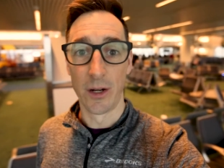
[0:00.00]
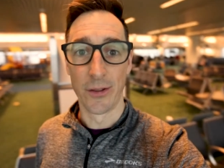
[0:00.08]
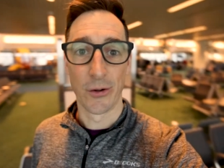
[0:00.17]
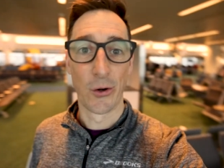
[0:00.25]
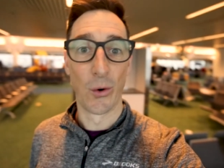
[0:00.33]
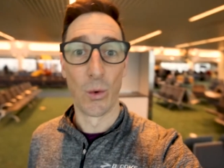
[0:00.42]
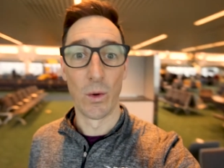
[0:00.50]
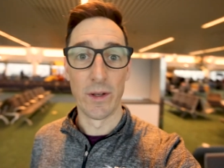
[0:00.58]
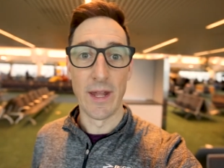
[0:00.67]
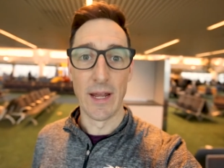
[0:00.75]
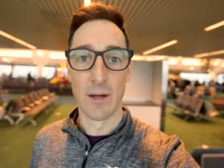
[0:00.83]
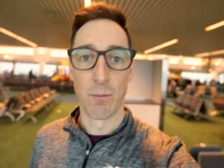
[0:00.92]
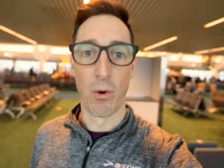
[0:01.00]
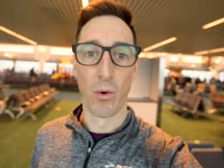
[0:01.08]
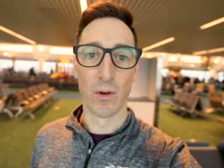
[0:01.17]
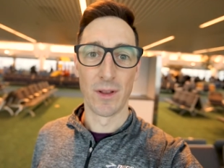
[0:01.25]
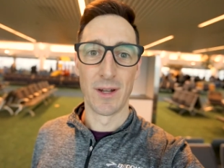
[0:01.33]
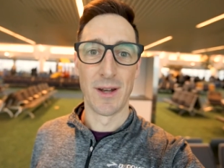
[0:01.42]
Another cold day in
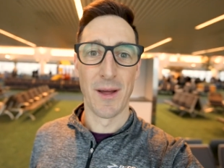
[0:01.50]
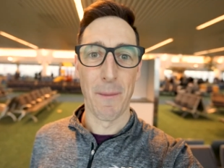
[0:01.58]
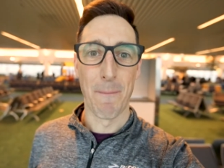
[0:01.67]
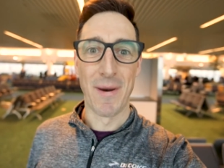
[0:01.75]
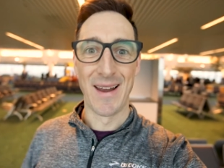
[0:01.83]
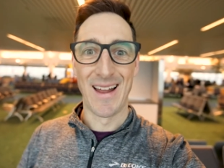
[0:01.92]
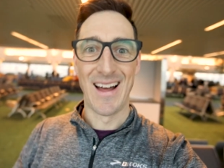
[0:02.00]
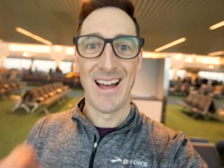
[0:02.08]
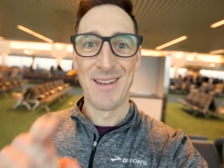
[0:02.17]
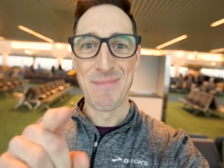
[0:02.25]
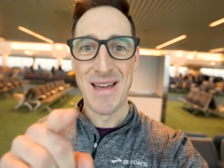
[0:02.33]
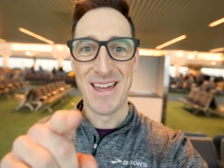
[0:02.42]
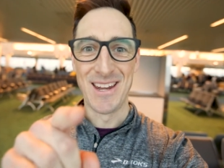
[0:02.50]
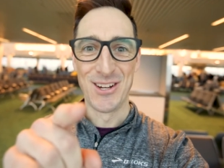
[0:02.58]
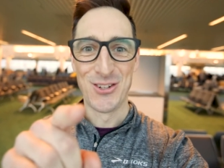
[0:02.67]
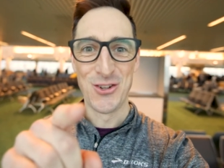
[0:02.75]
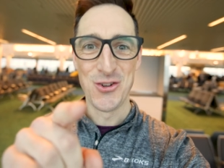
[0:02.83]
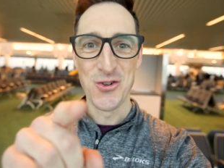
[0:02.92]
Portland, but I'm
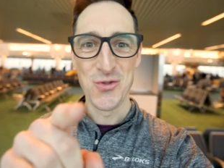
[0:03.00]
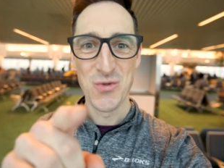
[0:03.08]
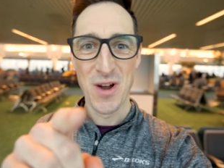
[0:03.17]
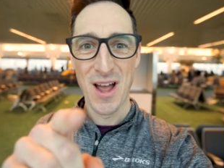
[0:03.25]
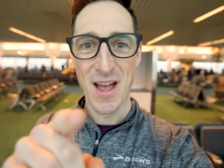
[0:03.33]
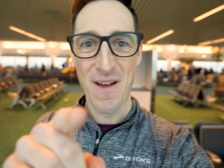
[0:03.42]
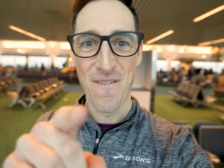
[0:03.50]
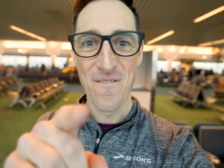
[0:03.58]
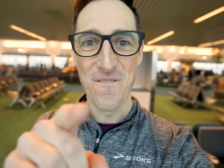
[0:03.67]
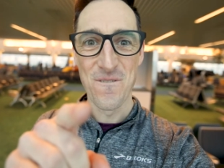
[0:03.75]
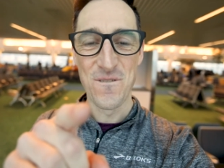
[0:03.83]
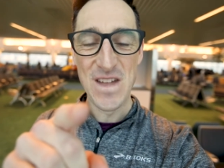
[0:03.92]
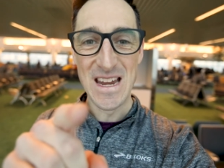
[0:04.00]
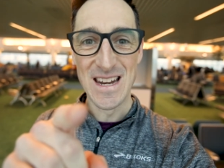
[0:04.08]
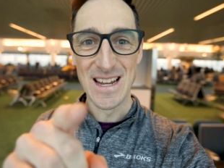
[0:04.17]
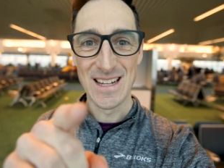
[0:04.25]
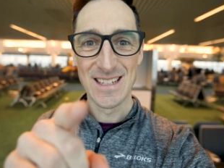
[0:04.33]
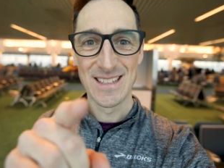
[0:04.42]
heading to
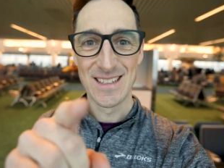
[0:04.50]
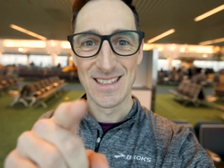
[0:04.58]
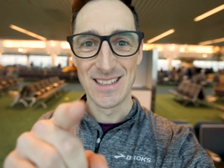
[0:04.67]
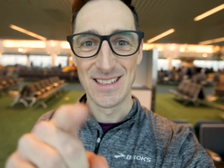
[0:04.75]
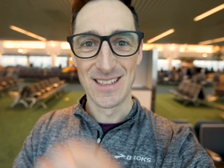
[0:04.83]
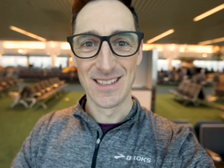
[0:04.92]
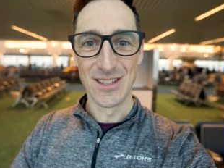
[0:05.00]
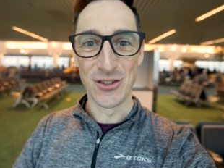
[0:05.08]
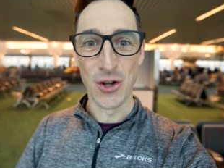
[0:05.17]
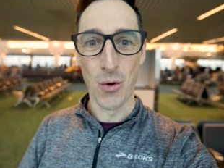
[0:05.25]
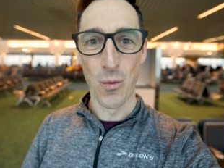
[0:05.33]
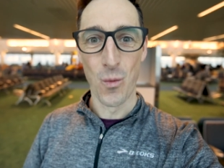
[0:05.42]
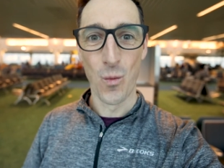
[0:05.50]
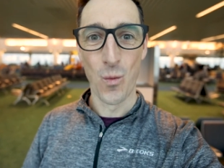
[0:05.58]
Phoenix. Let's go.